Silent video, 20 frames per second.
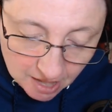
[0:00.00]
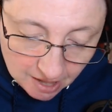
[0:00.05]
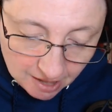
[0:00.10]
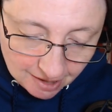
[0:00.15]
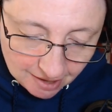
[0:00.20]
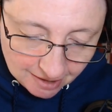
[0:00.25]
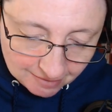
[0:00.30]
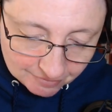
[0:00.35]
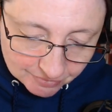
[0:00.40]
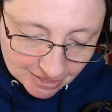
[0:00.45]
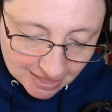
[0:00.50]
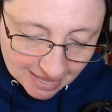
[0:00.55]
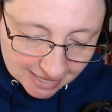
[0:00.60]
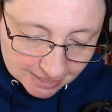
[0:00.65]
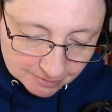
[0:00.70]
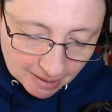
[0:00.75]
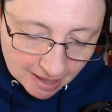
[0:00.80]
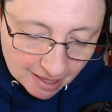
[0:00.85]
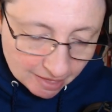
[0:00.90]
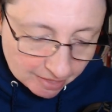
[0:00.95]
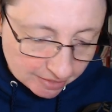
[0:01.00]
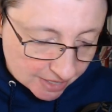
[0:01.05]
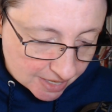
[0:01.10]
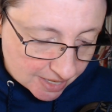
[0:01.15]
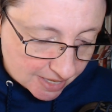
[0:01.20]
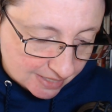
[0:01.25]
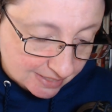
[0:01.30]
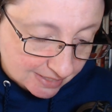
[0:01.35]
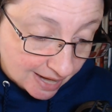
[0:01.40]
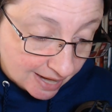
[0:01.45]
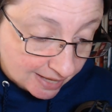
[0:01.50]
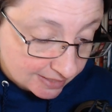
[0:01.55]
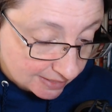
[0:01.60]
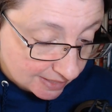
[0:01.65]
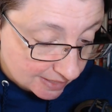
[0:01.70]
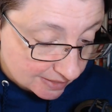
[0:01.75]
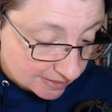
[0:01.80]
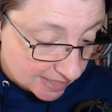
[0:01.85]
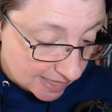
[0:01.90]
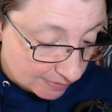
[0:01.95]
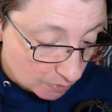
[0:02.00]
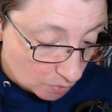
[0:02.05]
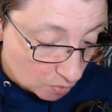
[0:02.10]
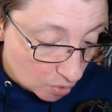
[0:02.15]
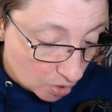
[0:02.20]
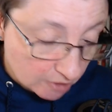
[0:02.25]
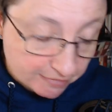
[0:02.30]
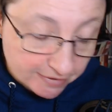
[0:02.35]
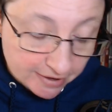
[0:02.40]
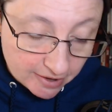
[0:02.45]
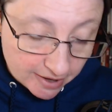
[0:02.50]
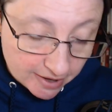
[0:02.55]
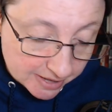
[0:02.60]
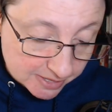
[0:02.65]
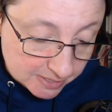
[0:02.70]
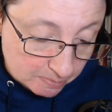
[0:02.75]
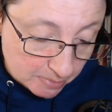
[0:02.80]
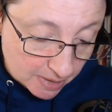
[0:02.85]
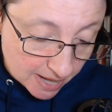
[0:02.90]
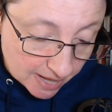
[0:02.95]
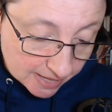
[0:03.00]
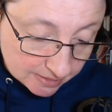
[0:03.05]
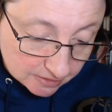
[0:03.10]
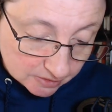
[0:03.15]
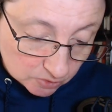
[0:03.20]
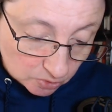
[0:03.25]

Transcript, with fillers: Um, the Last Paladin is high stakes naval warfare at its best,